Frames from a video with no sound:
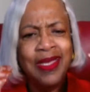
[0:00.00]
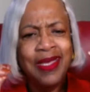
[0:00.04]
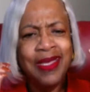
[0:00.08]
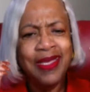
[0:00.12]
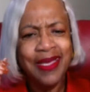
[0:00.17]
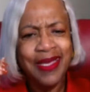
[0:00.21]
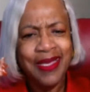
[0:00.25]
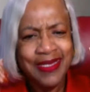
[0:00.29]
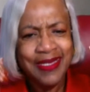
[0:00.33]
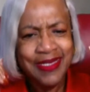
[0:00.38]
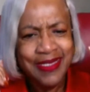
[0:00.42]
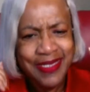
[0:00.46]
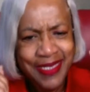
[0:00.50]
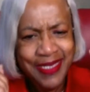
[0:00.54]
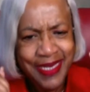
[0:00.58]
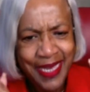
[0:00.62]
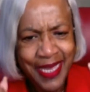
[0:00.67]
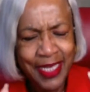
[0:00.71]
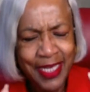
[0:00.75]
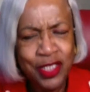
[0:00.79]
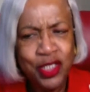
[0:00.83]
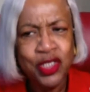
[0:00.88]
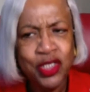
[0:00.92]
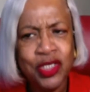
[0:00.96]

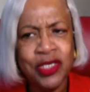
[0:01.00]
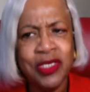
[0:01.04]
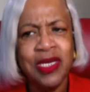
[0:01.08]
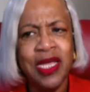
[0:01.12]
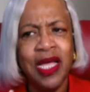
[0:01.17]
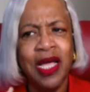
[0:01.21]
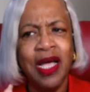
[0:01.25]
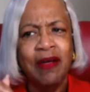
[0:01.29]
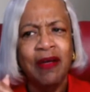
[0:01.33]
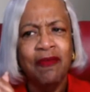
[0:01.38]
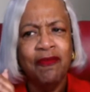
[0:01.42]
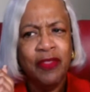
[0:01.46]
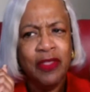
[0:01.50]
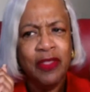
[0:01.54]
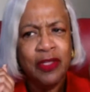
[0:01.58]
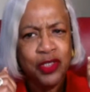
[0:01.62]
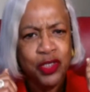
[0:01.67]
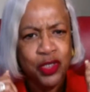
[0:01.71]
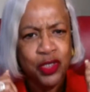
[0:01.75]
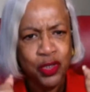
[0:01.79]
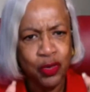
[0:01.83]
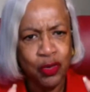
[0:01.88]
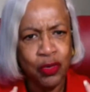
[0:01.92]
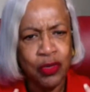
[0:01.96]
contingent of the
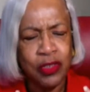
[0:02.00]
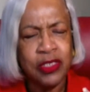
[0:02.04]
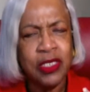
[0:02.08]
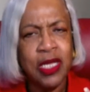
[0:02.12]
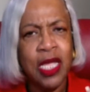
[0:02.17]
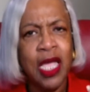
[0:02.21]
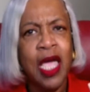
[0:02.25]
church.